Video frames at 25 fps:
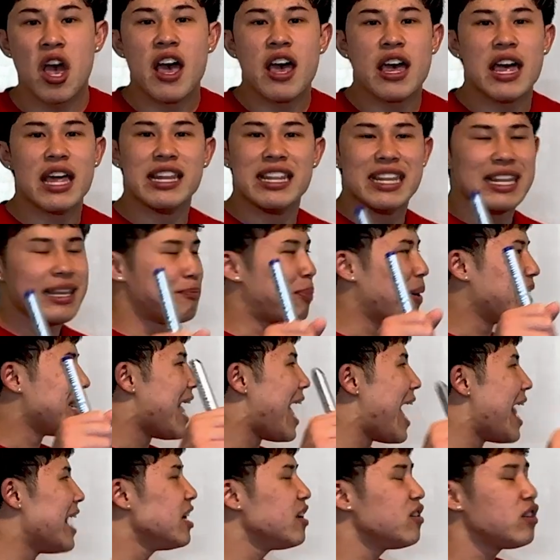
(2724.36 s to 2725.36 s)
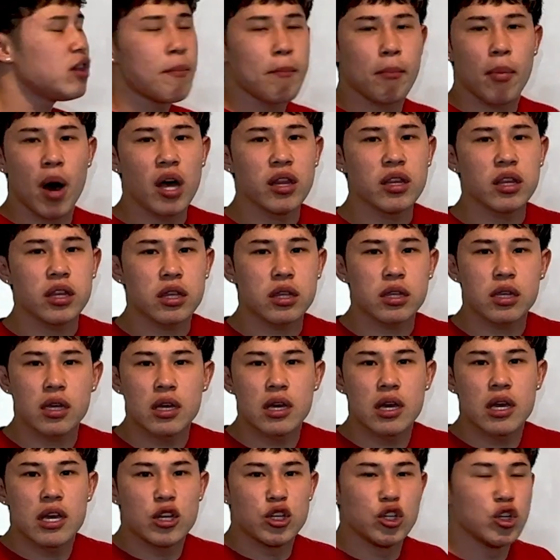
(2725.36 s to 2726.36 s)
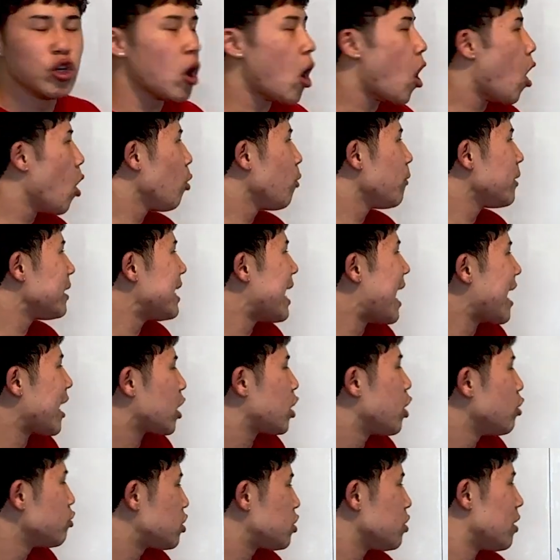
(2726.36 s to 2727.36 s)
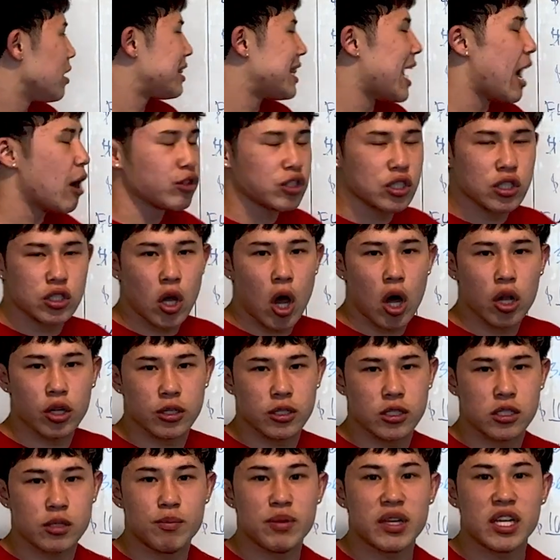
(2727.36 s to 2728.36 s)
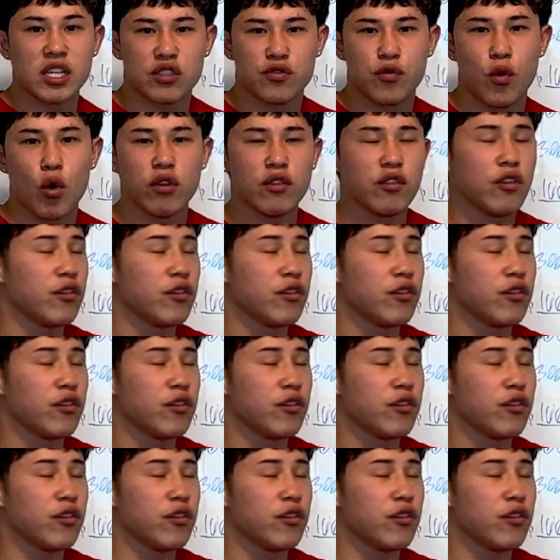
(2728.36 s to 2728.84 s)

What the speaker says: And by the end of the month, you're already at close to $1,000 because 4 of your